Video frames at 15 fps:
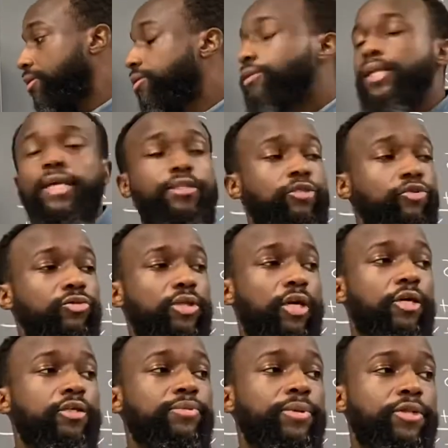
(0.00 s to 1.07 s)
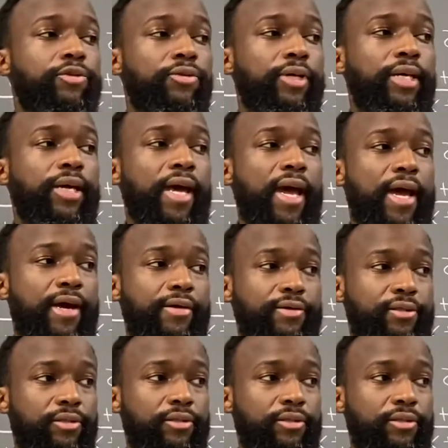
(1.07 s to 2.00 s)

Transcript: Not two thirds, but three halves.